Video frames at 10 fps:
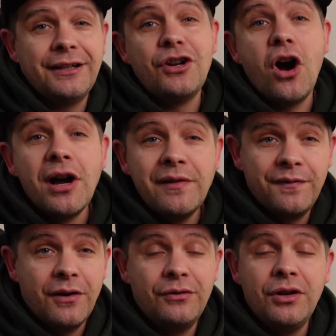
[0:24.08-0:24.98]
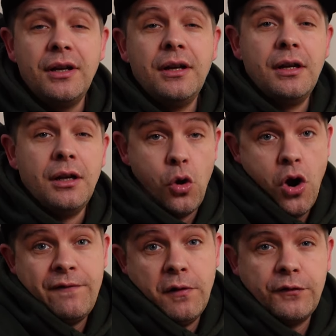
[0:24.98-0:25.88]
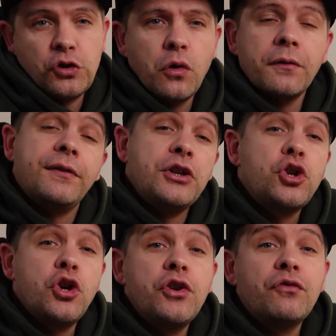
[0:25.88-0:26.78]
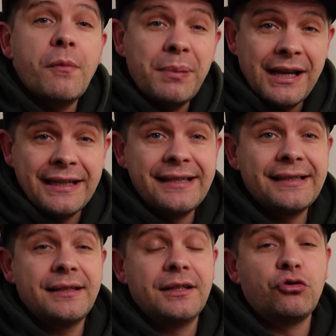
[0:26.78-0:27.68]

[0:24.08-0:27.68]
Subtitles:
that an iPhone or iPhone photography should replace